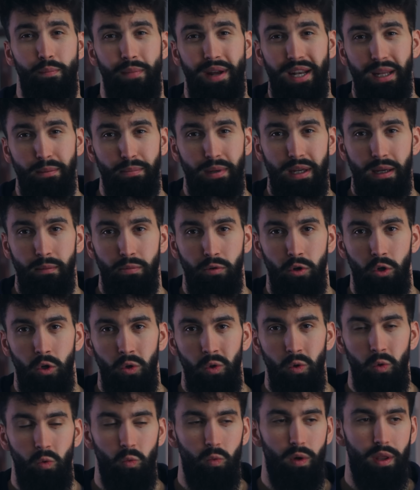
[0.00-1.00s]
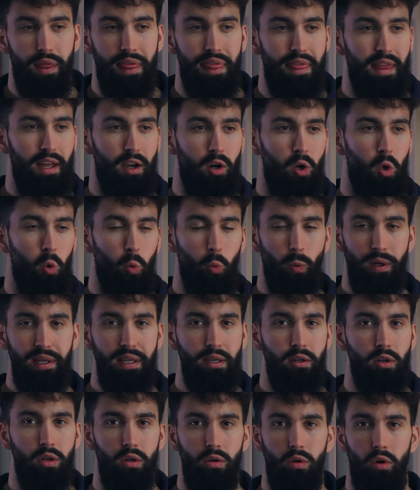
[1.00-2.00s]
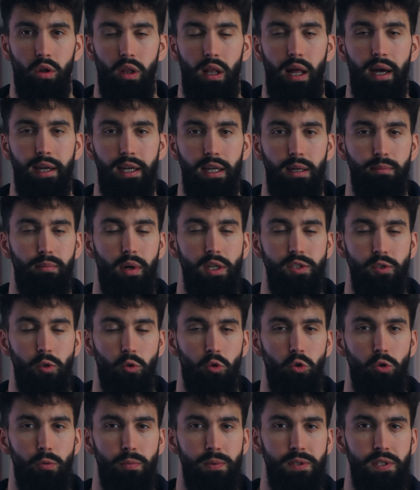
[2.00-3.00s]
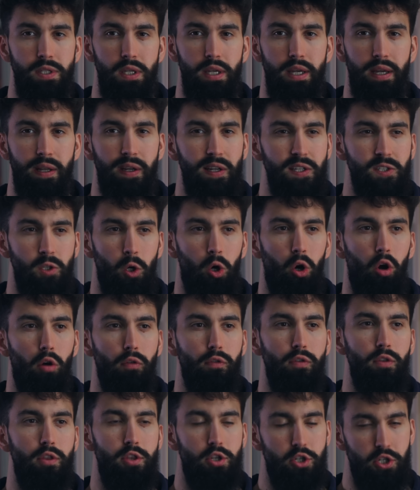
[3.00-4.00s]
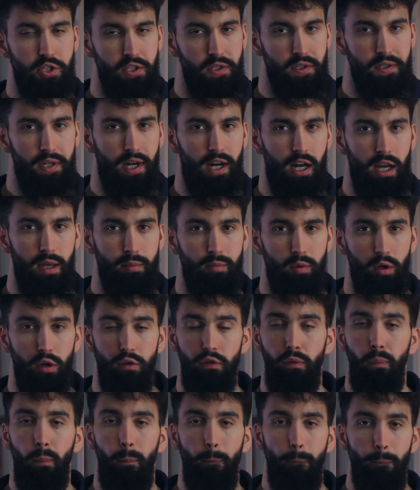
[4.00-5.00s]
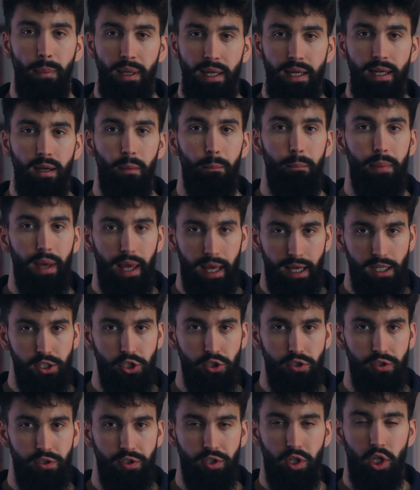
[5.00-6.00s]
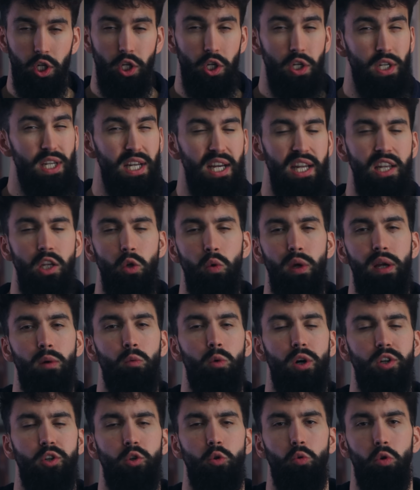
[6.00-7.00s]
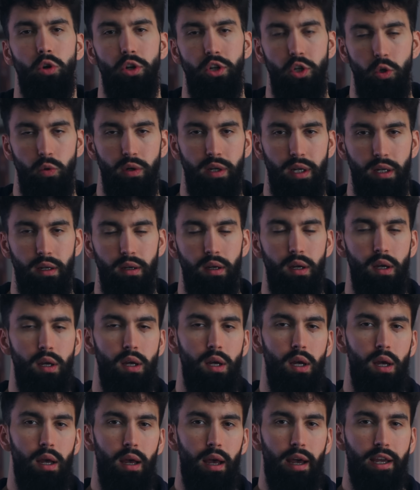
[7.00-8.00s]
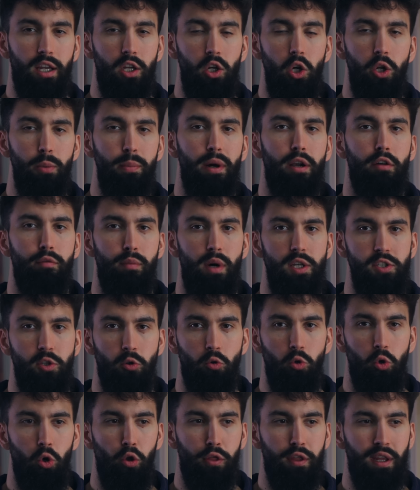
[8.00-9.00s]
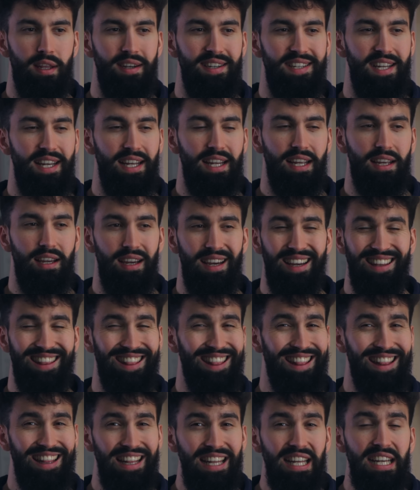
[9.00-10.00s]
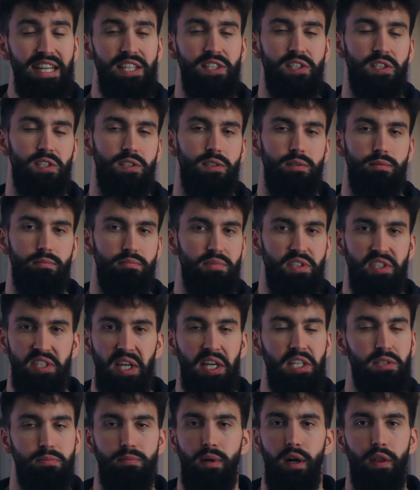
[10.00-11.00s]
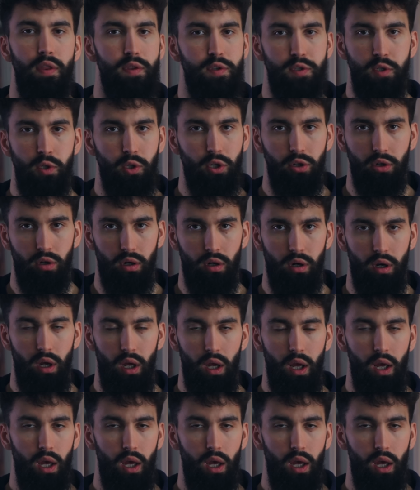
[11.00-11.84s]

many people with their weaker or lagging muscle groups, it is often just a time of being patient, continuing what you are doing. A good amount of muscle growth can take at least 6 months to occur.